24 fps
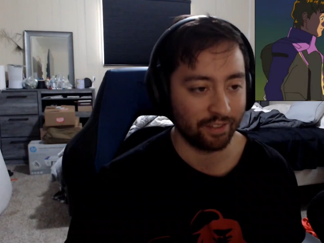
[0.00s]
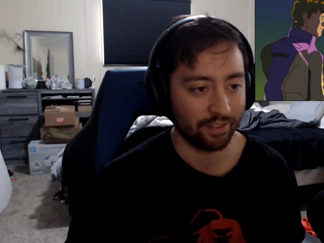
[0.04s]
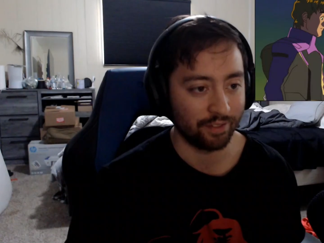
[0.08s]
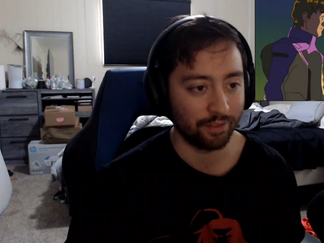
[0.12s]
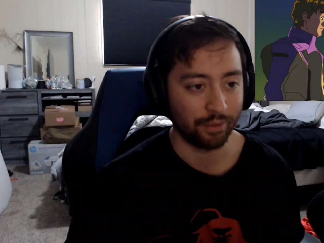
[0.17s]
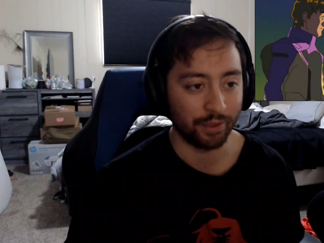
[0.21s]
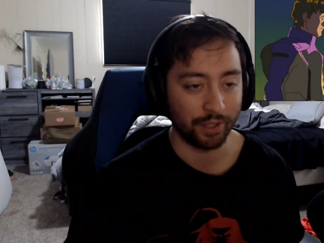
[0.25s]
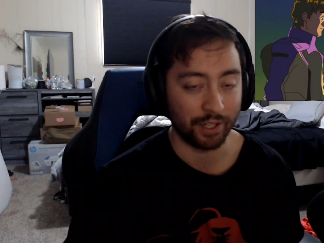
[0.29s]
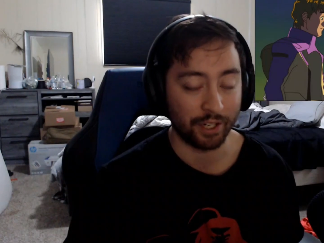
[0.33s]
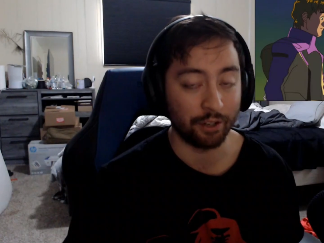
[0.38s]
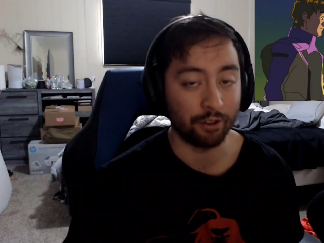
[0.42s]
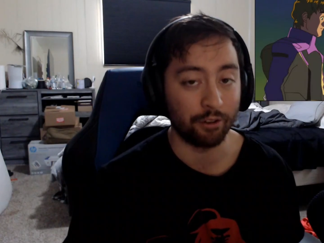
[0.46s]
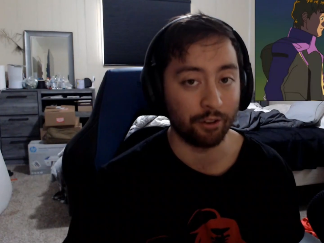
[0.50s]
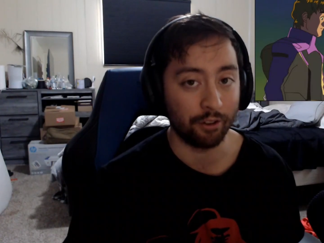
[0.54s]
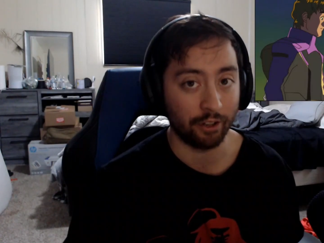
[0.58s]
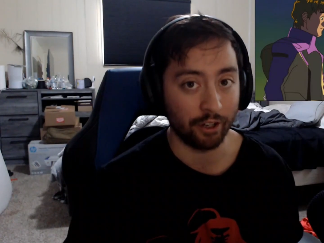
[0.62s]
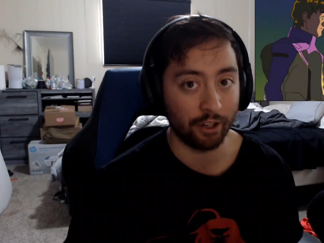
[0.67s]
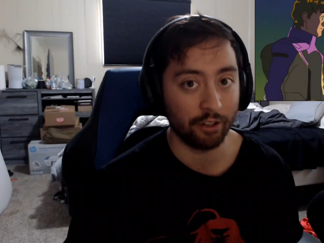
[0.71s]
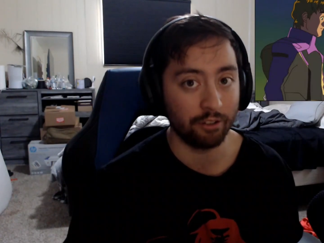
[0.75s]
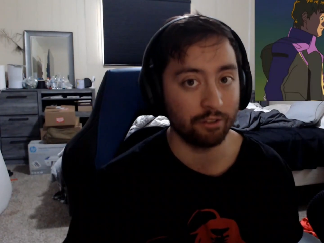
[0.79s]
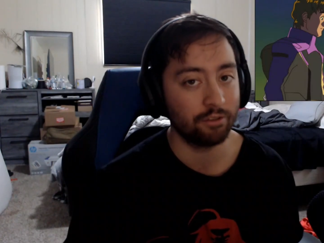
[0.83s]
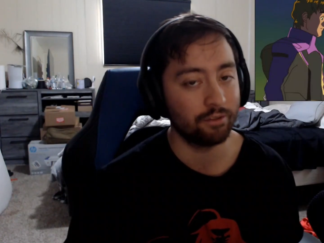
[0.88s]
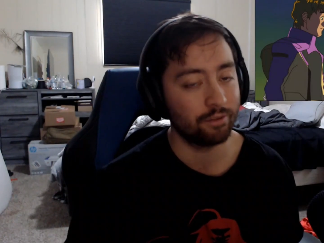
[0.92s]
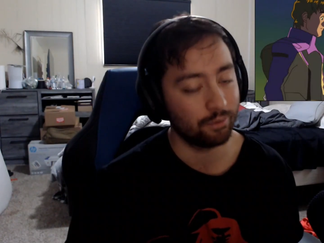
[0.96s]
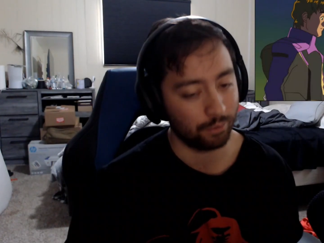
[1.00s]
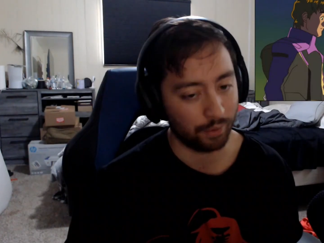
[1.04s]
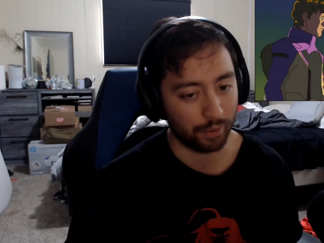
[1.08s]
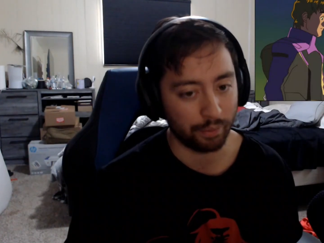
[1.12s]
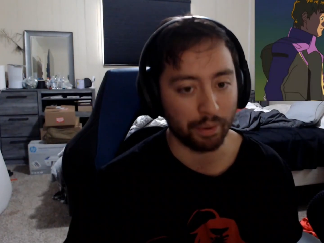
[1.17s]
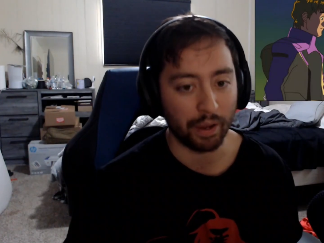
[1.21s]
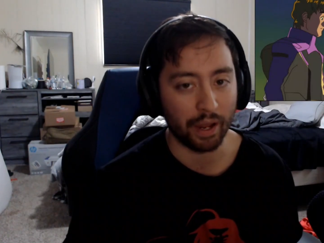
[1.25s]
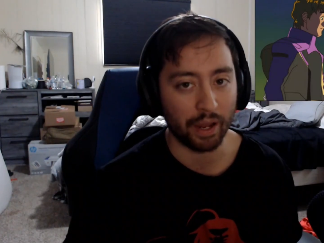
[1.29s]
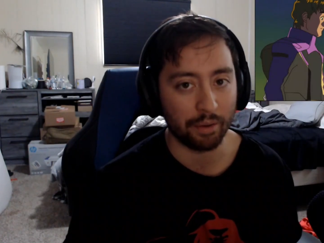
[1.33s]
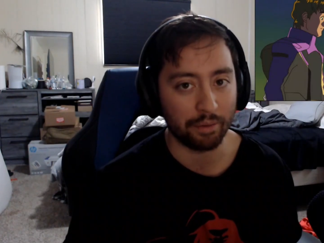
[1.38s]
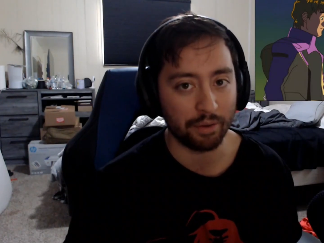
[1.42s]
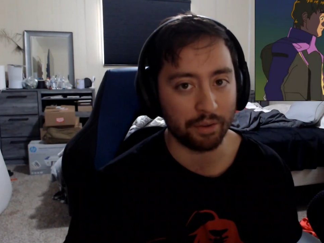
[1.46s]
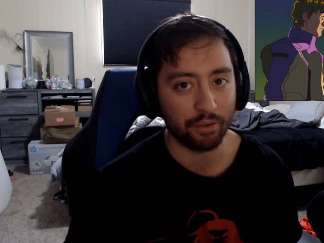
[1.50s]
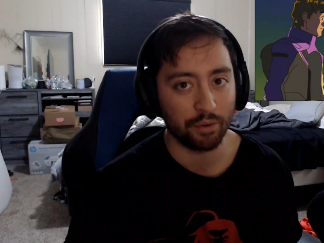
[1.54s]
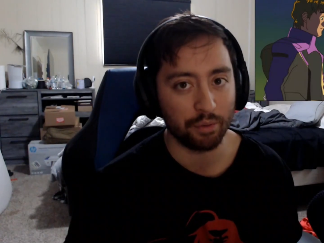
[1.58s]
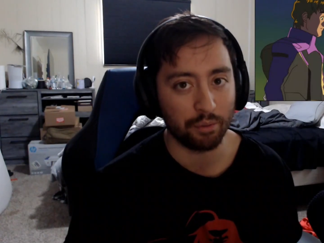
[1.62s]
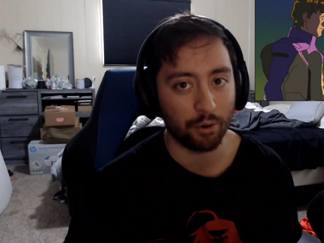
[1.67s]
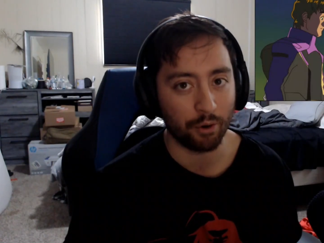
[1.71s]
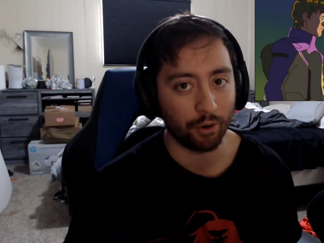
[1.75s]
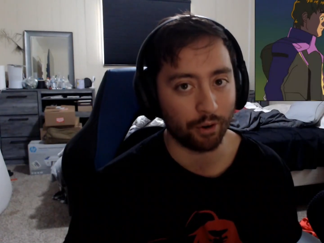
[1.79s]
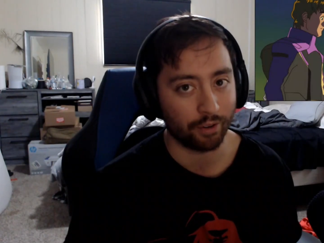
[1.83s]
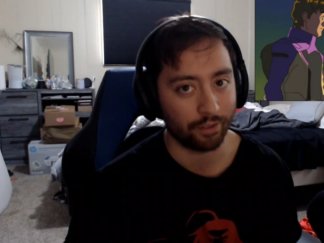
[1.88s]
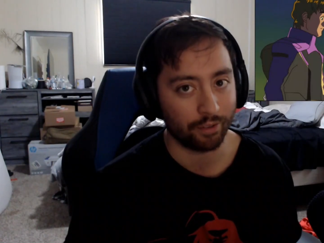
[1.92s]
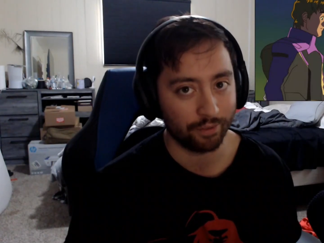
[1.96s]
We kill a goat, we pay them even
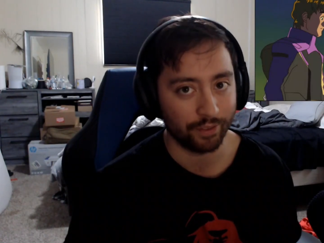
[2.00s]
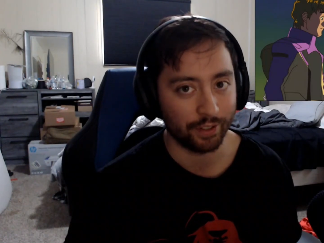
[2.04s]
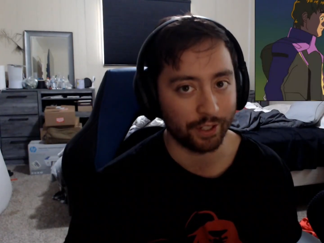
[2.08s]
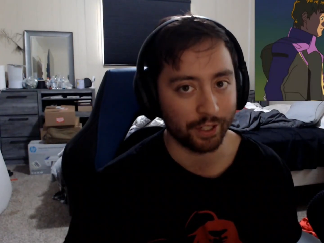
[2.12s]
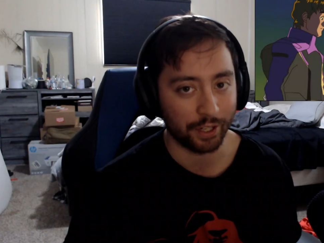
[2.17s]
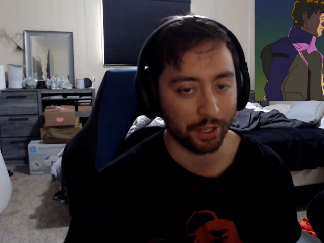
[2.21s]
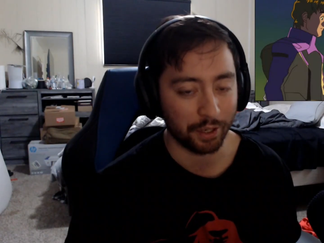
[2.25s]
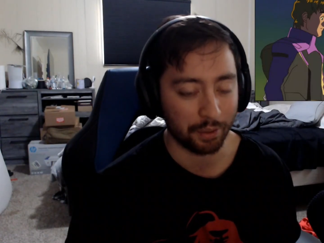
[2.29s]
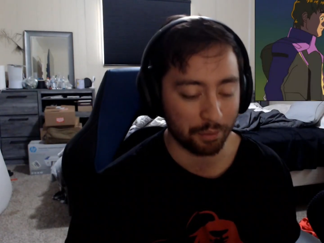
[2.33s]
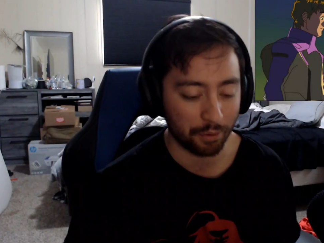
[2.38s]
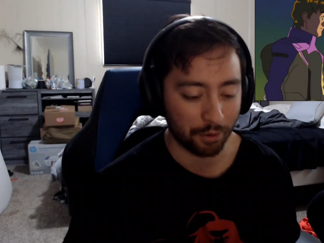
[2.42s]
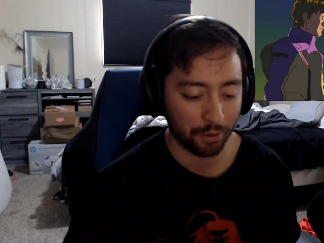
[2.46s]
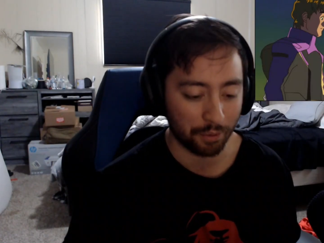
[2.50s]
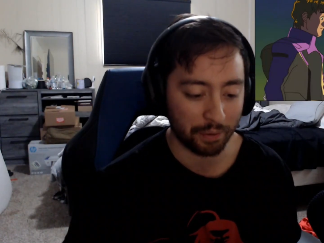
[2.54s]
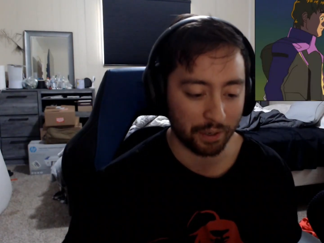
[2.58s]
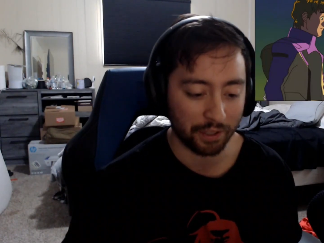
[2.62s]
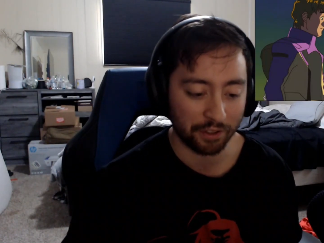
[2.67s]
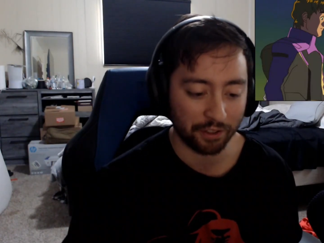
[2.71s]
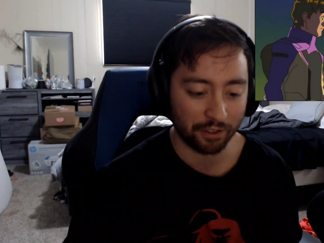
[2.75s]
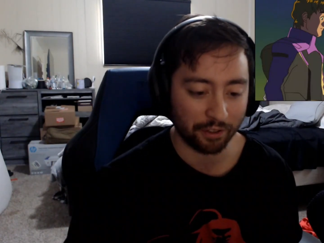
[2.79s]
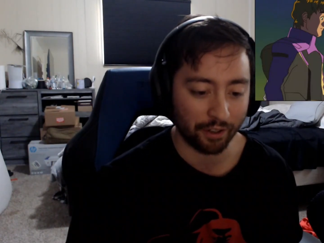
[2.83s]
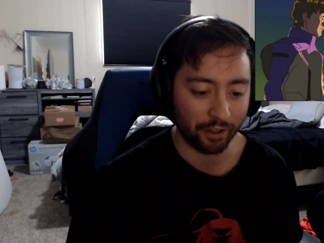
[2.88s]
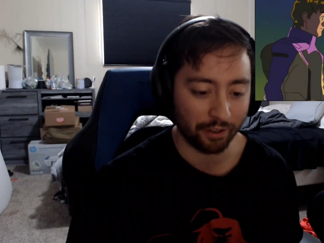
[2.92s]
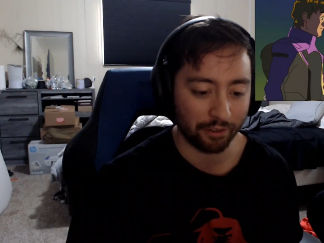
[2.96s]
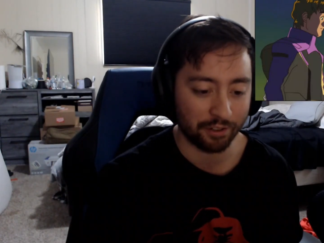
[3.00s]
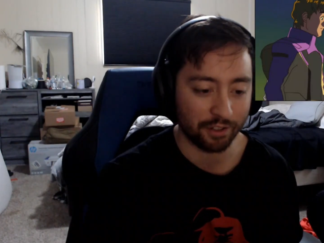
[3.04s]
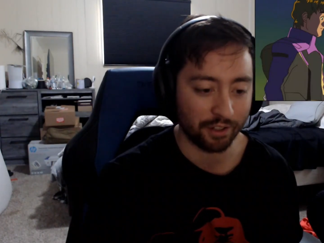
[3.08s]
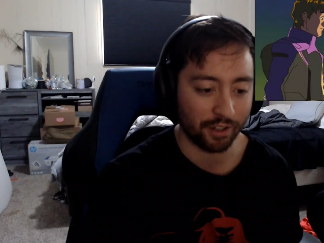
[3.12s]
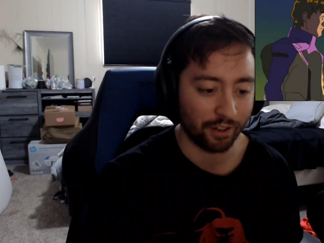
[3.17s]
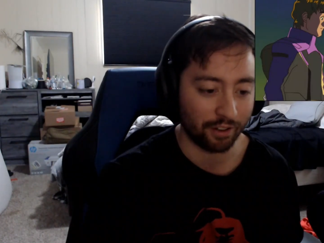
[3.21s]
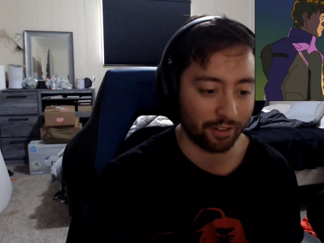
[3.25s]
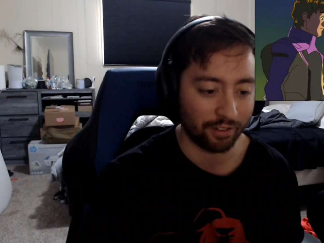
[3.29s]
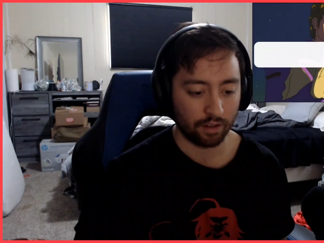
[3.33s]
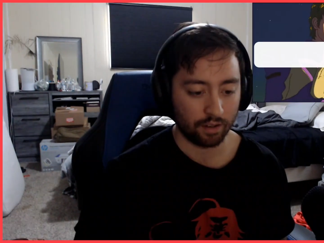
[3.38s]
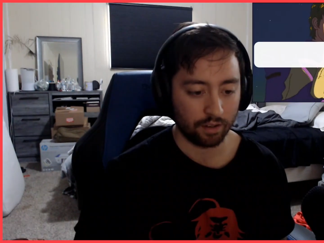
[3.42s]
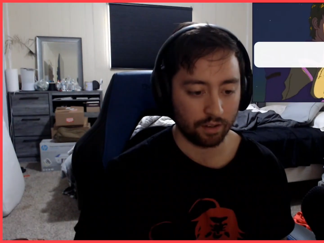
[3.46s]
more. They care more about their goats there.